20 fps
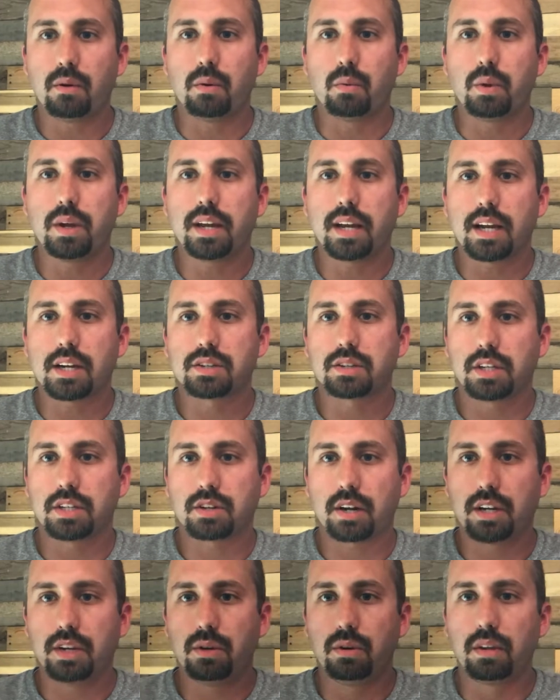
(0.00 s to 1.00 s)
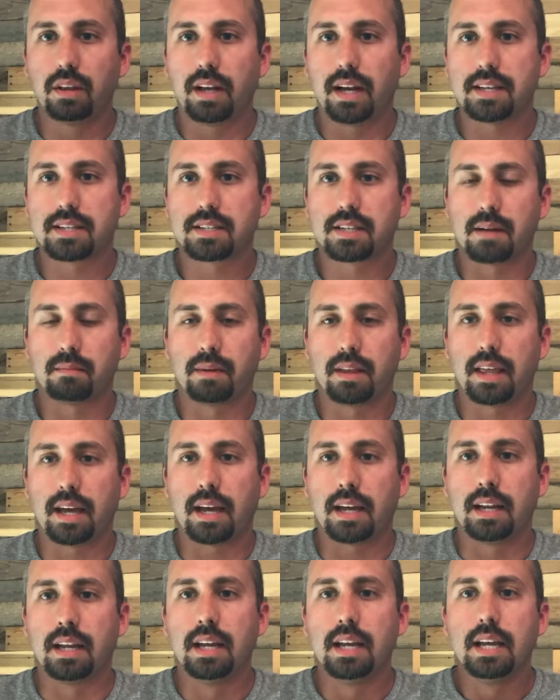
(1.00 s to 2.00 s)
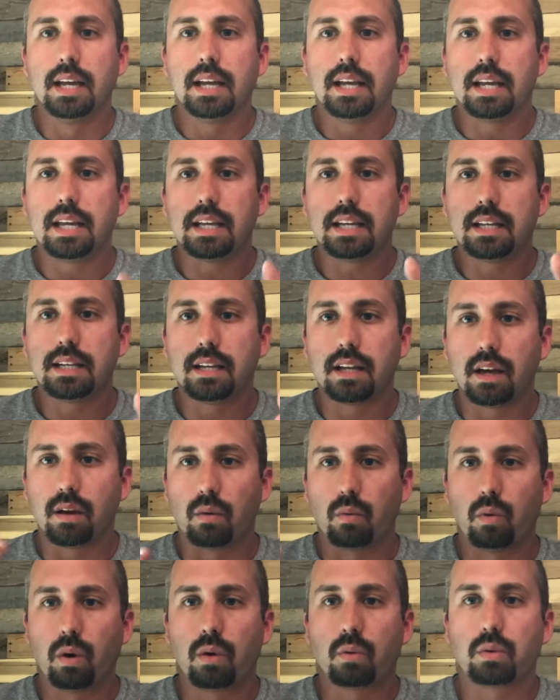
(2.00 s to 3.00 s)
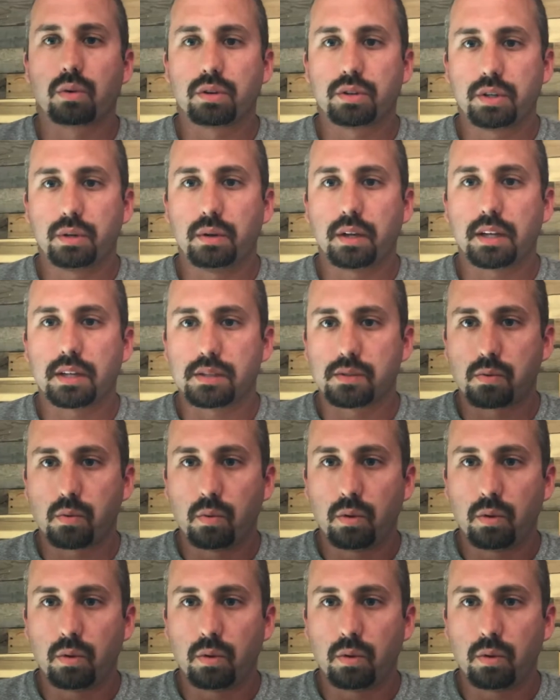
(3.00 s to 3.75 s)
When we can actually try to utilize some of that in what we're doing as